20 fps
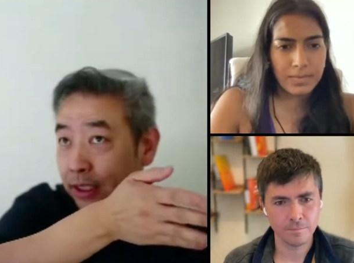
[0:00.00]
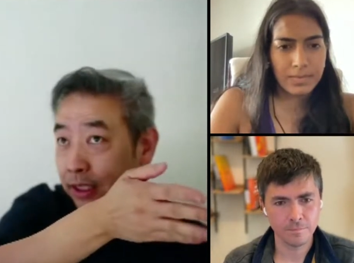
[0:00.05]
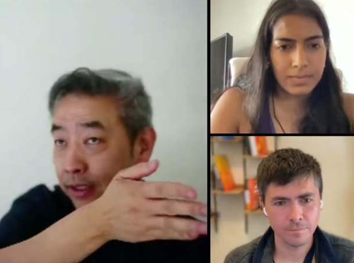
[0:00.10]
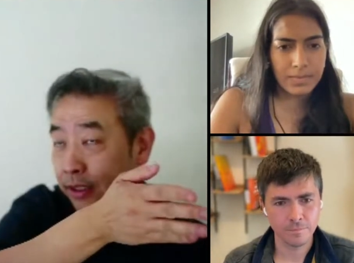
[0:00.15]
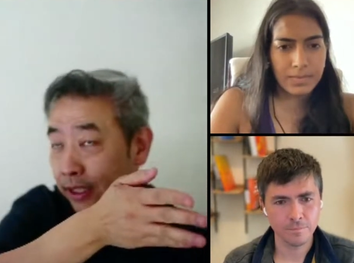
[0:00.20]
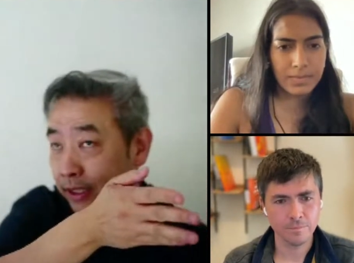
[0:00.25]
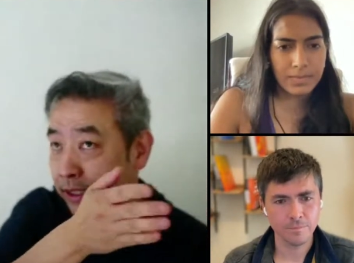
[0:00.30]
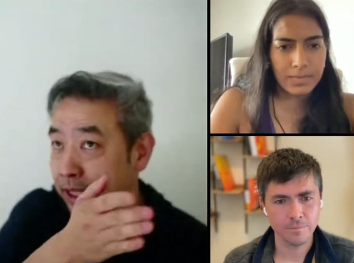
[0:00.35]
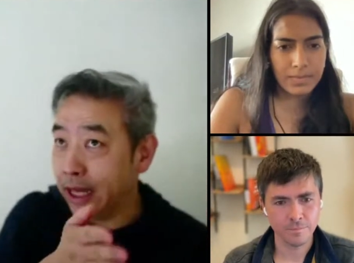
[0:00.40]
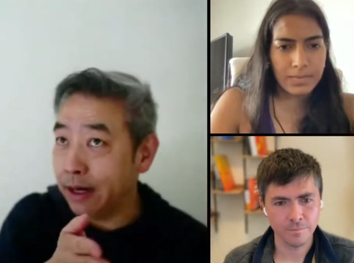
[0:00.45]

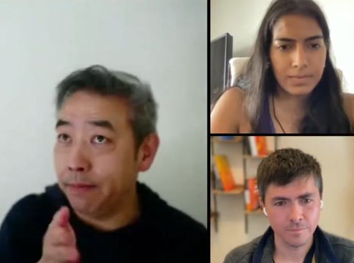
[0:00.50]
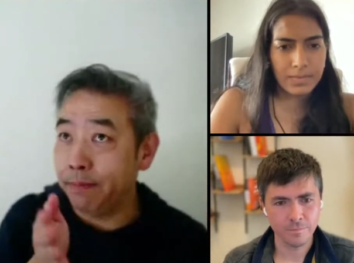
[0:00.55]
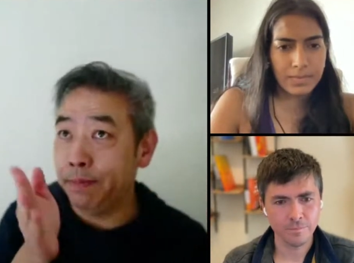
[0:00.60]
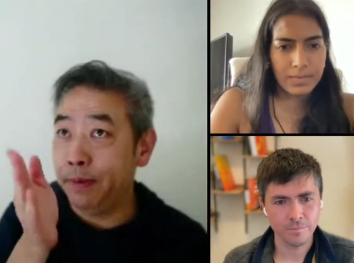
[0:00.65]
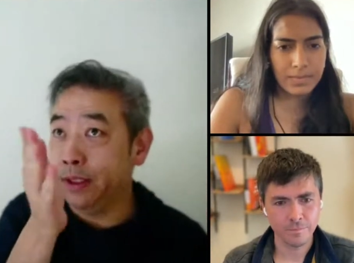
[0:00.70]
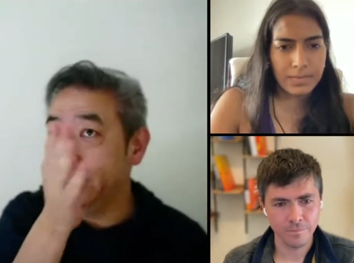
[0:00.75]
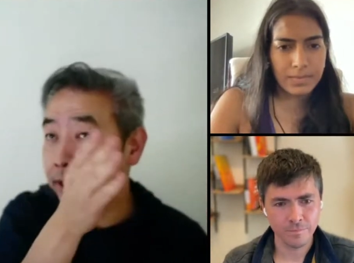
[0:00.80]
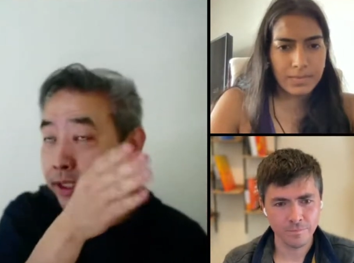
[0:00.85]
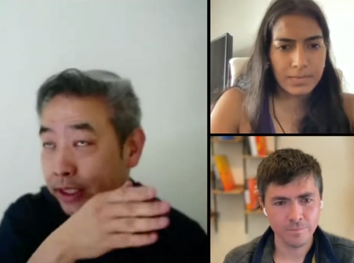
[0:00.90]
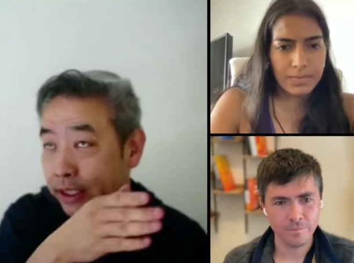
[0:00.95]
Speaker 1: like that
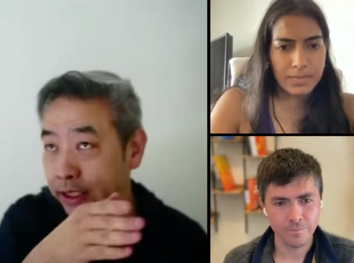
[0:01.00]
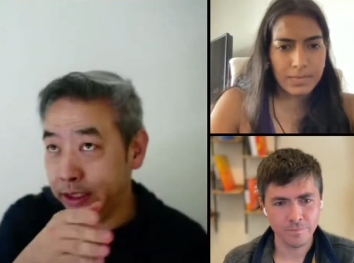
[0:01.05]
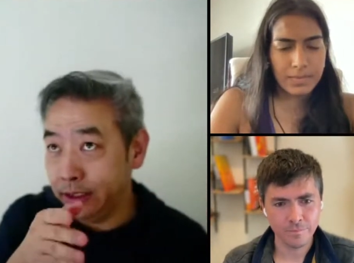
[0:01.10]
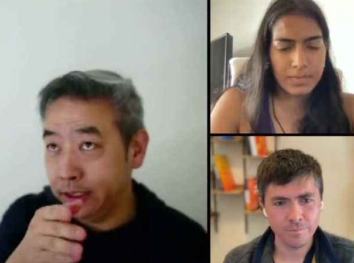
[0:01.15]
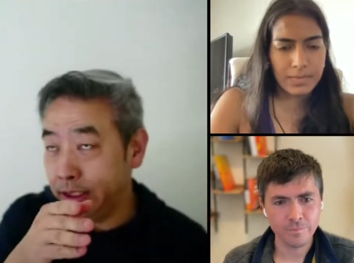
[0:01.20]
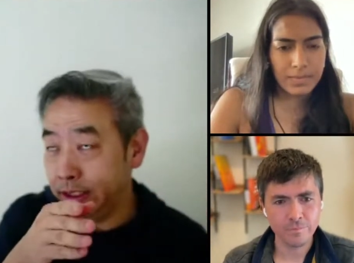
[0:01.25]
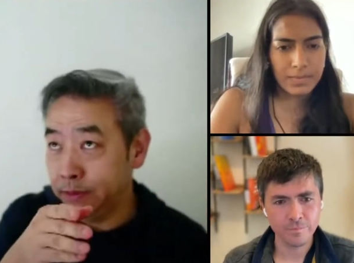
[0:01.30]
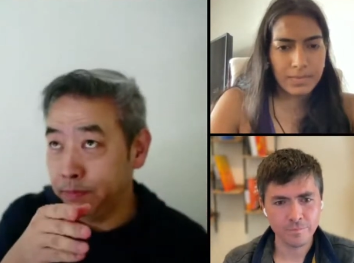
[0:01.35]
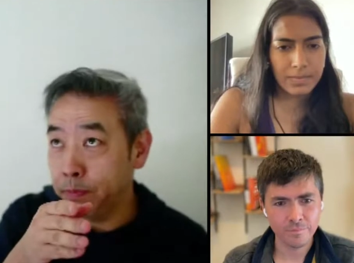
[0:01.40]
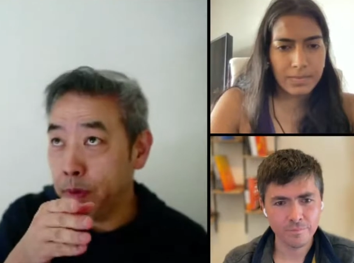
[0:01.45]
ability
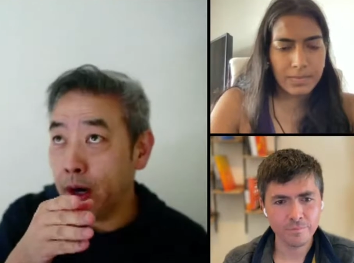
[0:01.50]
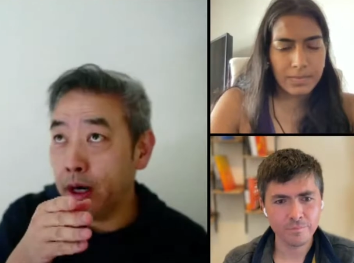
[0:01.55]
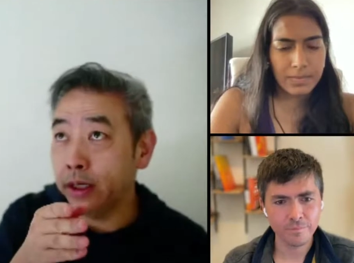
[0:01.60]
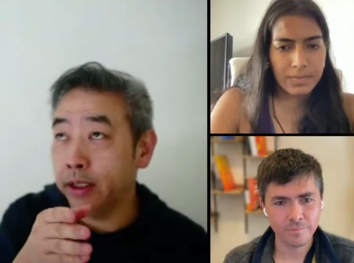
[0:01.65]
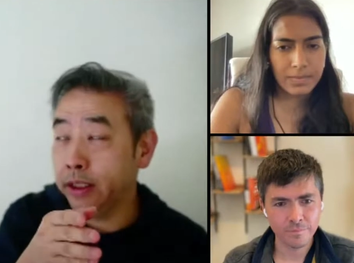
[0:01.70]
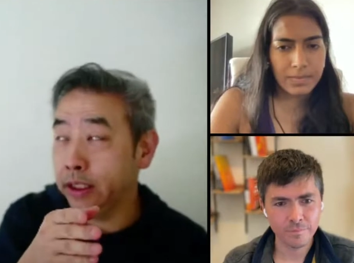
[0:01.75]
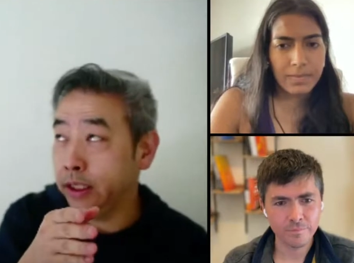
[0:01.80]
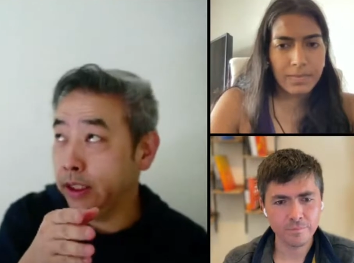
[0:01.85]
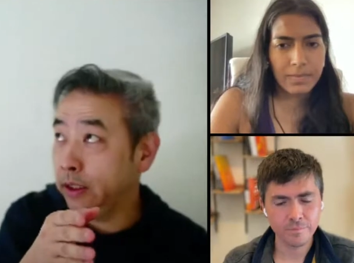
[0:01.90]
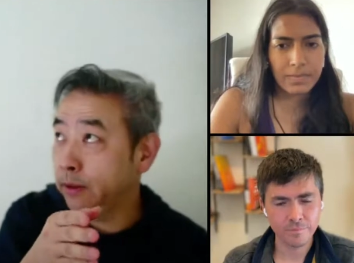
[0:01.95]
is
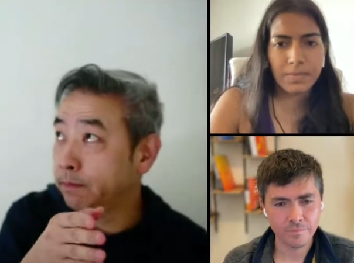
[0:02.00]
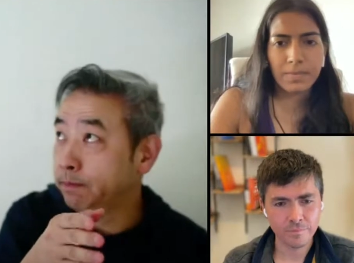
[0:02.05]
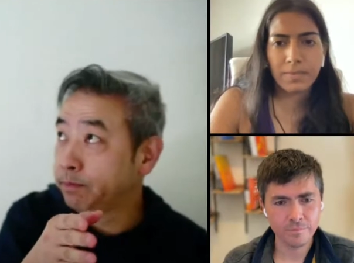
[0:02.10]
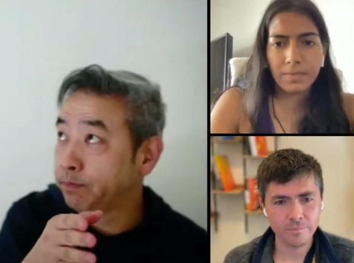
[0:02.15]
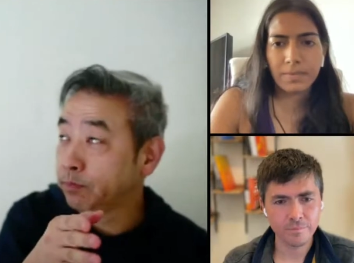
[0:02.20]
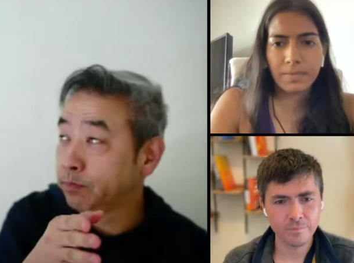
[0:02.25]
partly